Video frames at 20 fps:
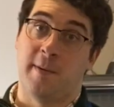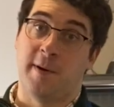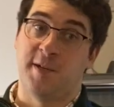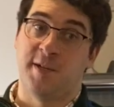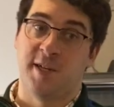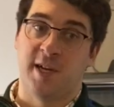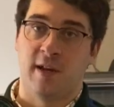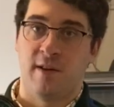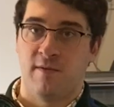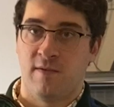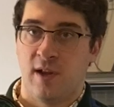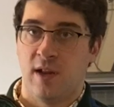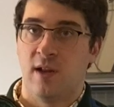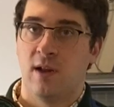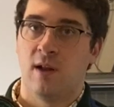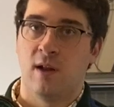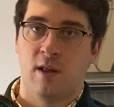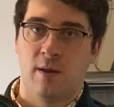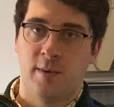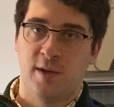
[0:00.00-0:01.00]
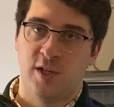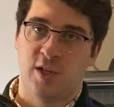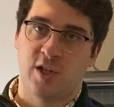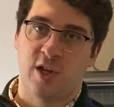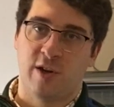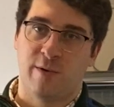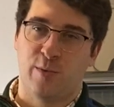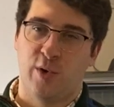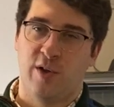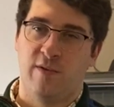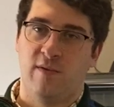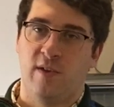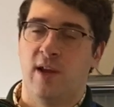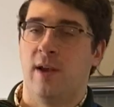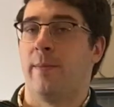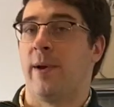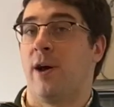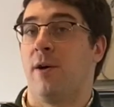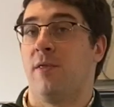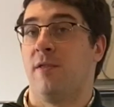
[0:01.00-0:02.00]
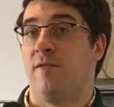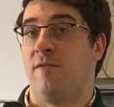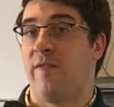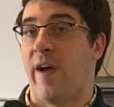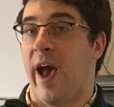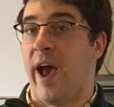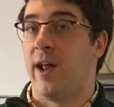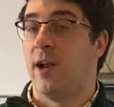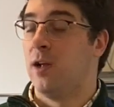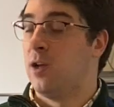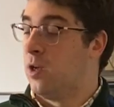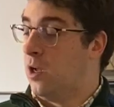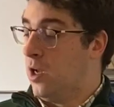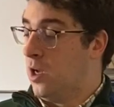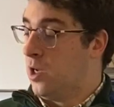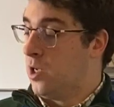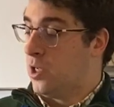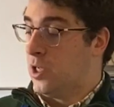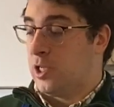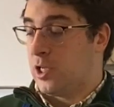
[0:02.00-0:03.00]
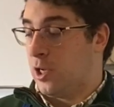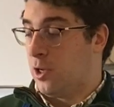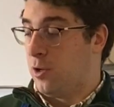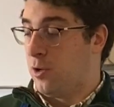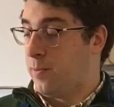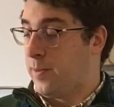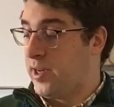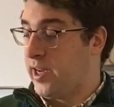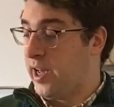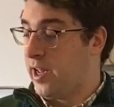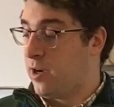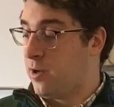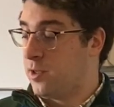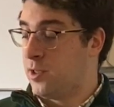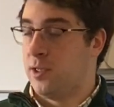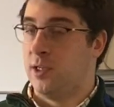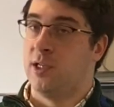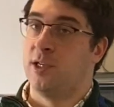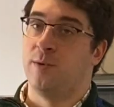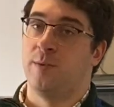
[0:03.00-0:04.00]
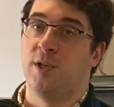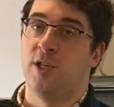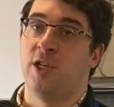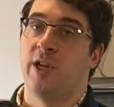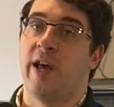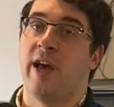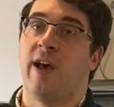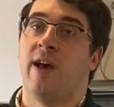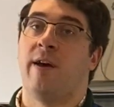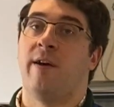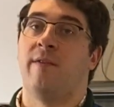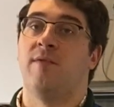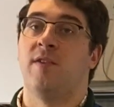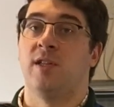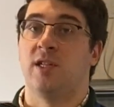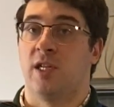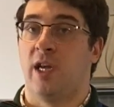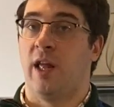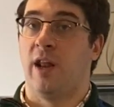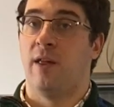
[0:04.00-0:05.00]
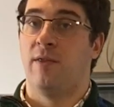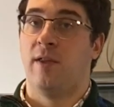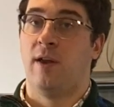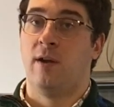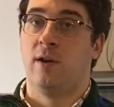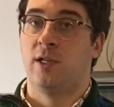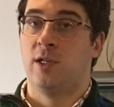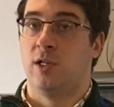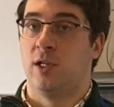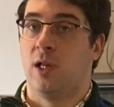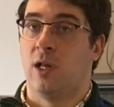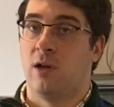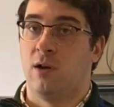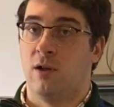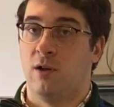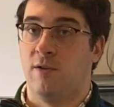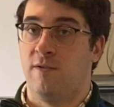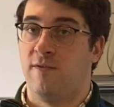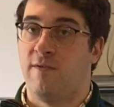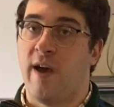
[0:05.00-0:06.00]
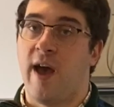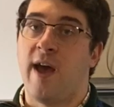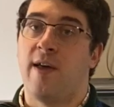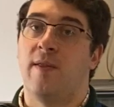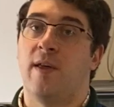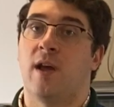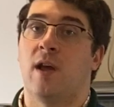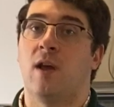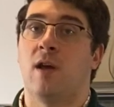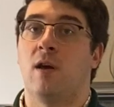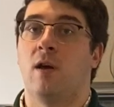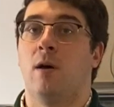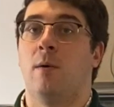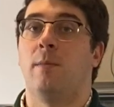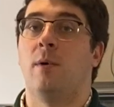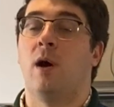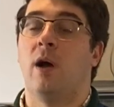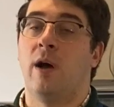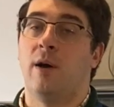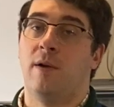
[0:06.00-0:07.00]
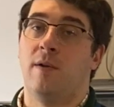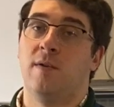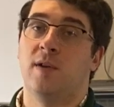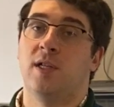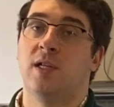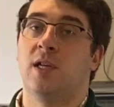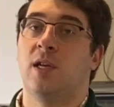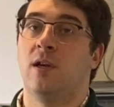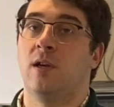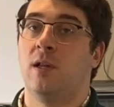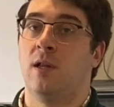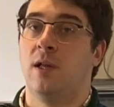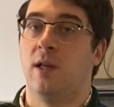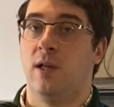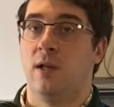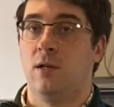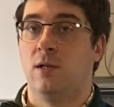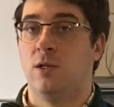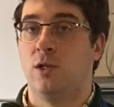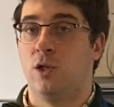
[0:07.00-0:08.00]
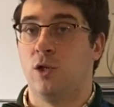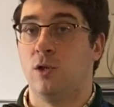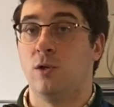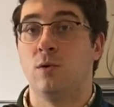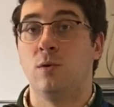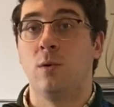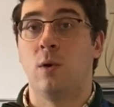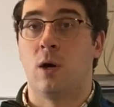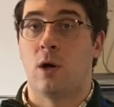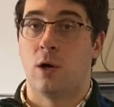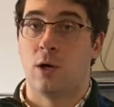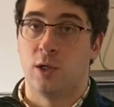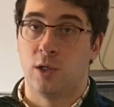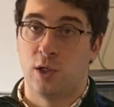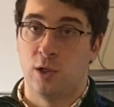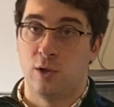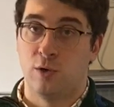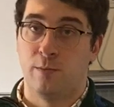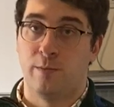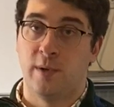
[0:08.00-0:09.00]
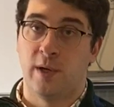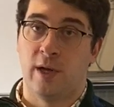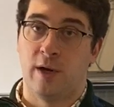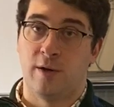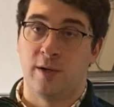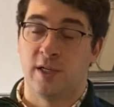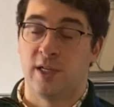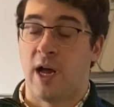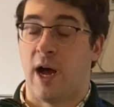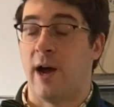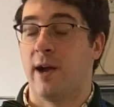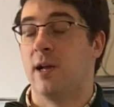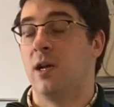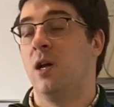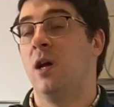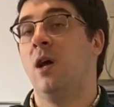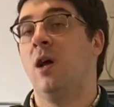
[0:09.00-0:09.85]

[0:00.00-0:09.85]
about chicken feet. Let me just talk briefly about the fat. So my dad also says we should have the skin in there because there's a lot of good fat that can come out of the skin into our soup and our stock.